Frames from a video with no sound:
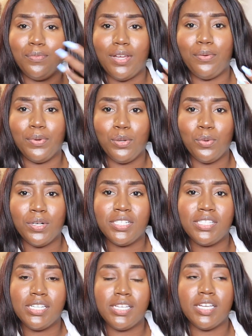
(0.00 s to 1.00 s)
They really want
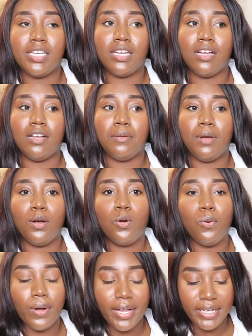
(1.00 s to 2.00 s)
us to get
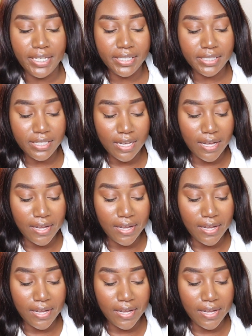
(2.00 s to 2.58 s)
acquainted.